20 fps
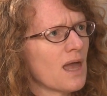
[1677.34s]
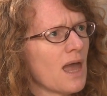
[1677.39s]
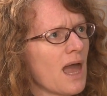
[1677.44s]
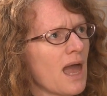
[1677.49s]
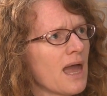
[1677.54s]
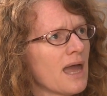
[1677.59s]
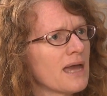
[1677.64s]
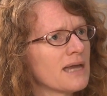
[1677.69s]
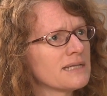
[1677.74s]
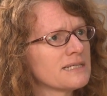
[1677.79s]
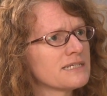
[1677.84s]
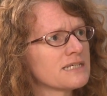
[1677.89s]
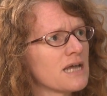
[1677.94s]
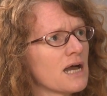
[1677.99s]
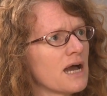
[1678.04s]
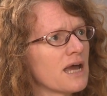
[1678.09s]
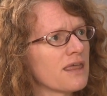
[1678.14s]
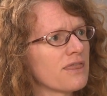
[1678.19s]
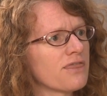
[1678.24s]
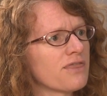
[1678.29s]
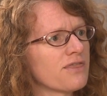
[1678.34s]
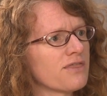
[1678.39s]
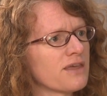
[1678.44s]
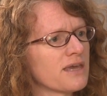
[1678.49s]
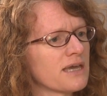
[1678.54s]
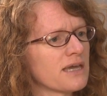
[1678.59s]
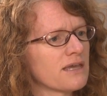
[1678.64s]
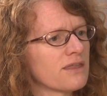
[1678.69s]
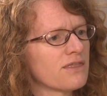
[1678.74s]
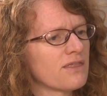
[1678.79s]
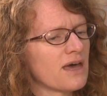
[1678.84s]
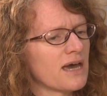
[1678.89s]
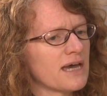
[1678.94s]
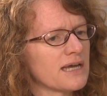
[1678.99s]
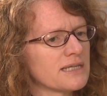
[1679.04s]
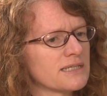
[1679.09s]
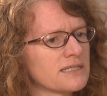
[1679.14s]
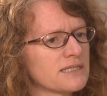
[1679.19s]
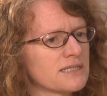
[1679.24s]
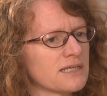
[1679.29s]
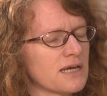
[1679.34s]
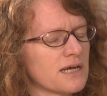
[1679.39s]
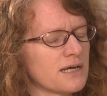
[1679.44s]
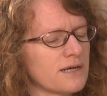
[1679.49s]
And I think that